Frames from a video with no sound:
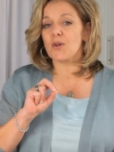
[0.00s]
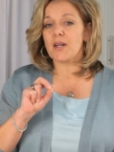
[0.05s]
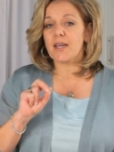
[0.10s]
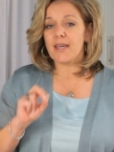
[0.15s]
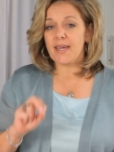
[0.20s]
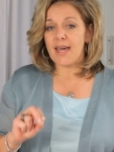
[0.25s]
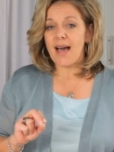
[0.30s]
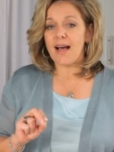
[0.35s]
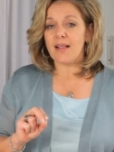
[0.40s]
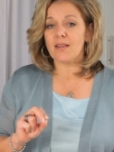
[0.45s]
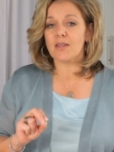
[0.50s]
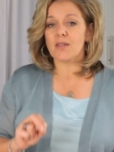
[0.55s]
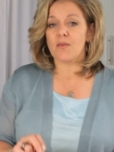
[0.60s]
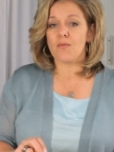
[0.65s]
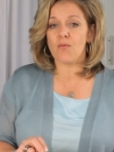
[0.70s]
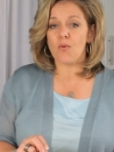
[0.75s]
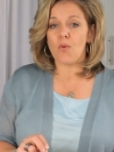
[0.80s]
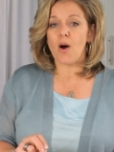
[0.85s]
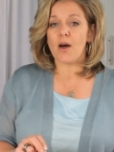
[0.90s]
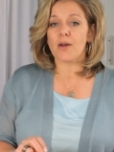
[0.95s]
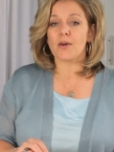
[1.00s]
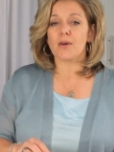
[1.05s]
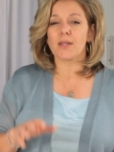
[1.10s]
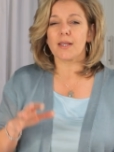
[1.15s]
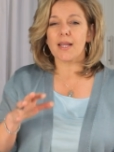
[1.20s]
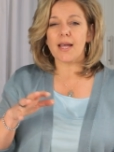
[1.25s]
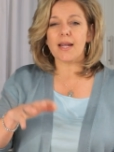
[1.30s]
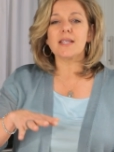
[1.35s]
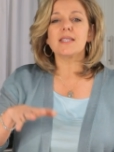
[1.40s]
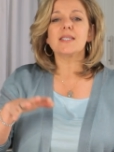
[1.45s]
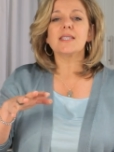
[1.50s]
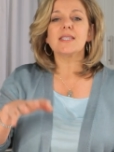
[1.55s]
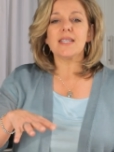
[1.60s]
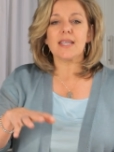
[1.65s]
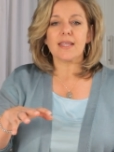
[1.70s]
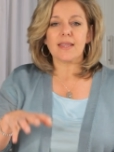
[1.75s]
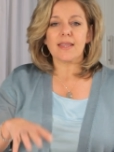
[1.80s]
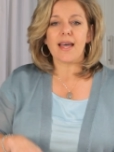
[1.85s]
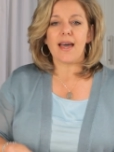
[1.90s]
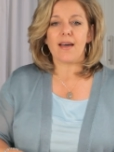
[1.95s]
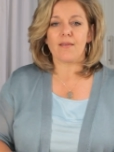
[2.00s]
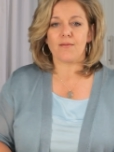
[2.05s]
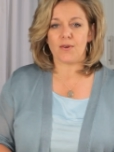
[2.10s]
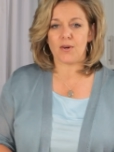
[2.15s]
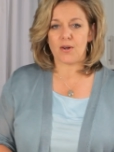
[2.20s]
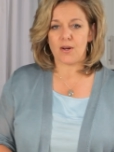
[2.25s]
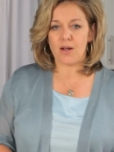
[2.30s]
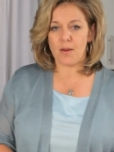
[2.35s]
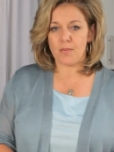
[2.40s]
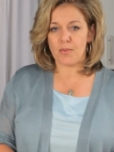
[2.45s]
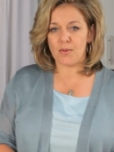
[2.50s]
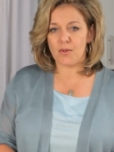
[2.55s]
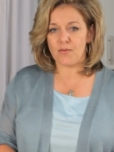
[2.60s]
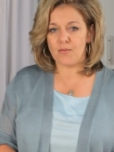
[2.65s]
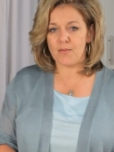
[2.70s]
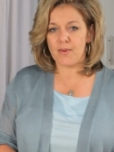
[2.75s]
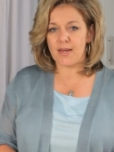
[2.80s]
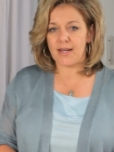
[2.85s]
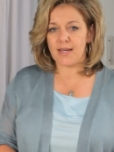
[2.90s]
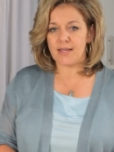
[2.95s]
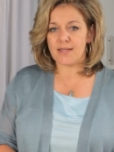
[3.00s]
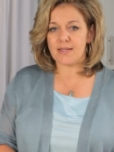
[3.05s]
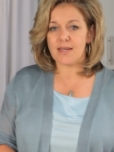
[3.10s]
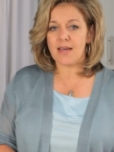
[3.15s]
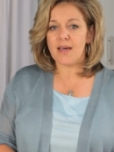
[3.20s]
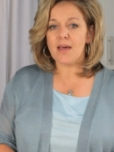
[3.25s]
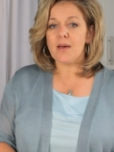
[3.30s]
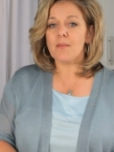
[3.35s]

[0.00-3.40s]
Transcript: a gallon of water and let it sit in that for a couple of minutes.